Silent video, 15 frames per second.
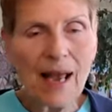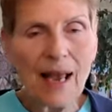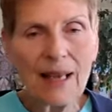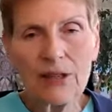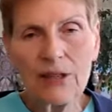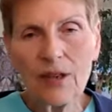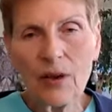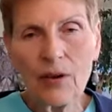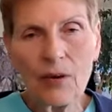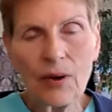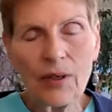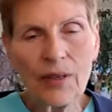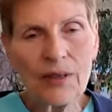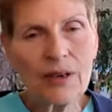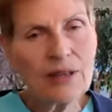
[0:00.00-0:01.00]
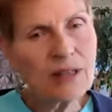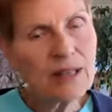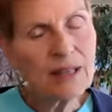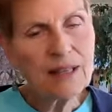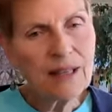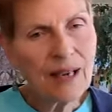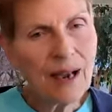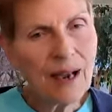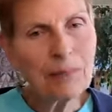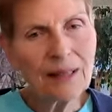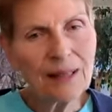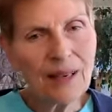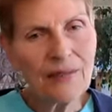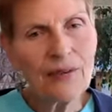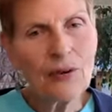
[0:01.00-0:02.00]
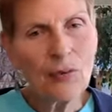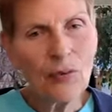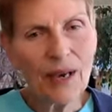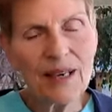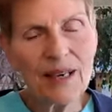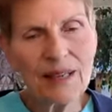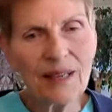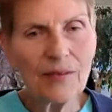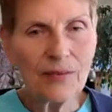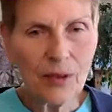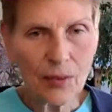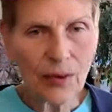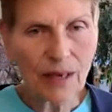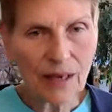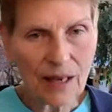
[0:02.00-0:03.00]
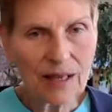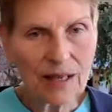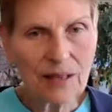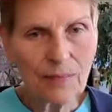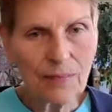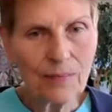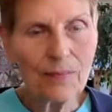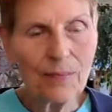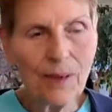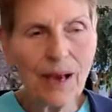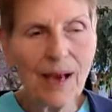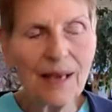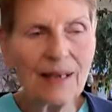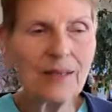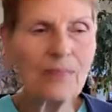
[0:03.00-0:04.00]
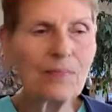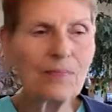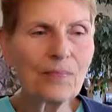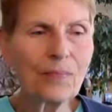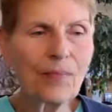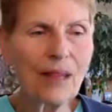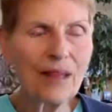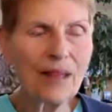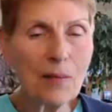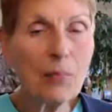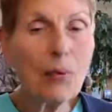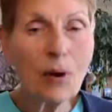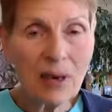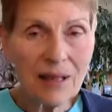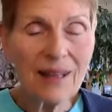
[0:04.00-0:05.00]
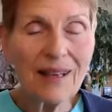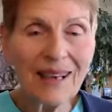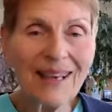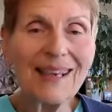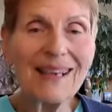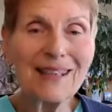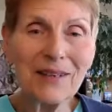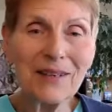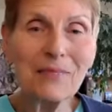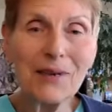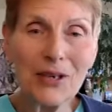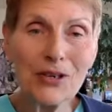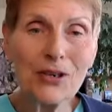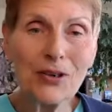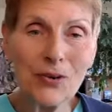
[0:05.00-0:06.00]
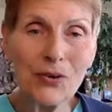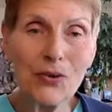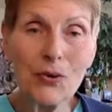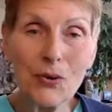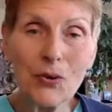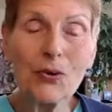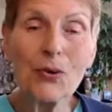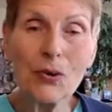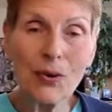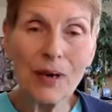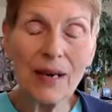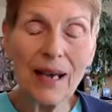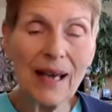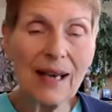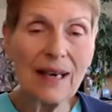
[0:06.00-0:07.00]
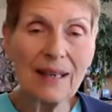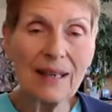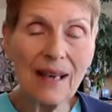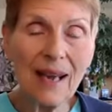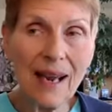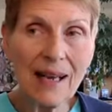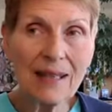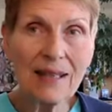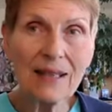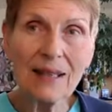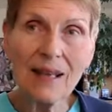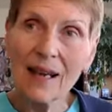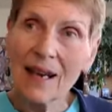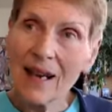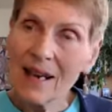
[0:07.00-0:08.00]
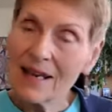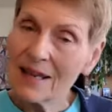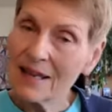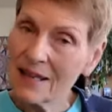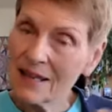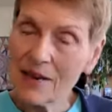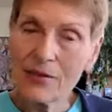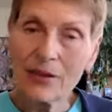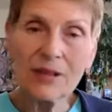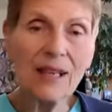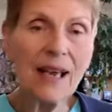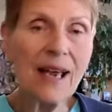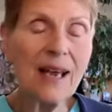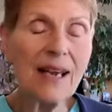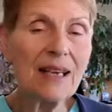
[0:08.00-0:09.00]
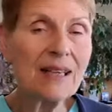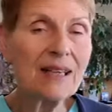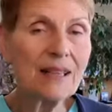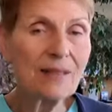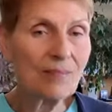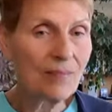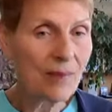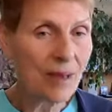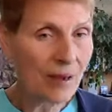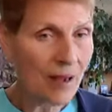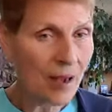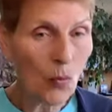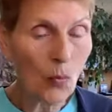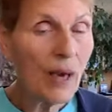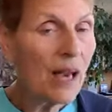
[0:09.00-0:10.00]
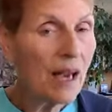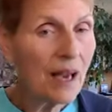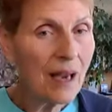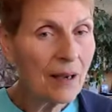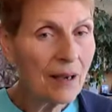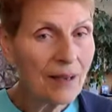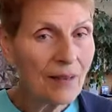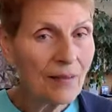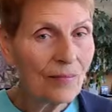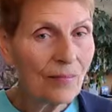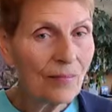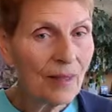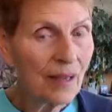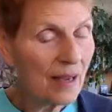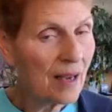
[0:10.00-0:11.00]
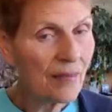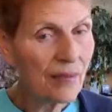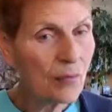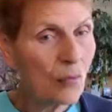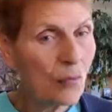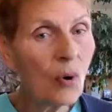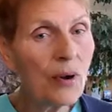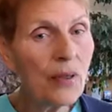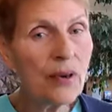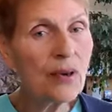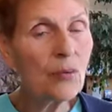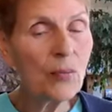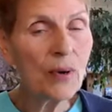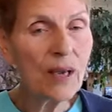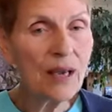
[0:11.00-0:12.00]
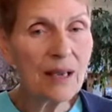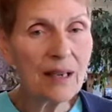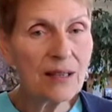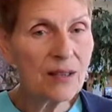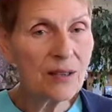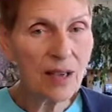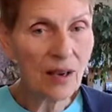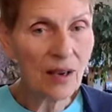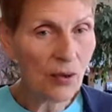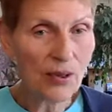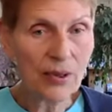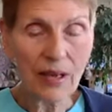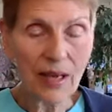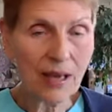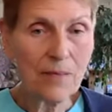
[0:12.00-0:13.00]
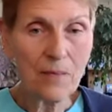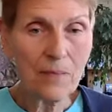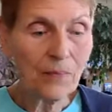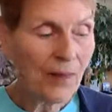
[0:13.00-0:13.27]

And so there's a couple of different ways of doing this, but the important thing is to be sure you do it. And it takes several days, a week, even more than a week is a good thing.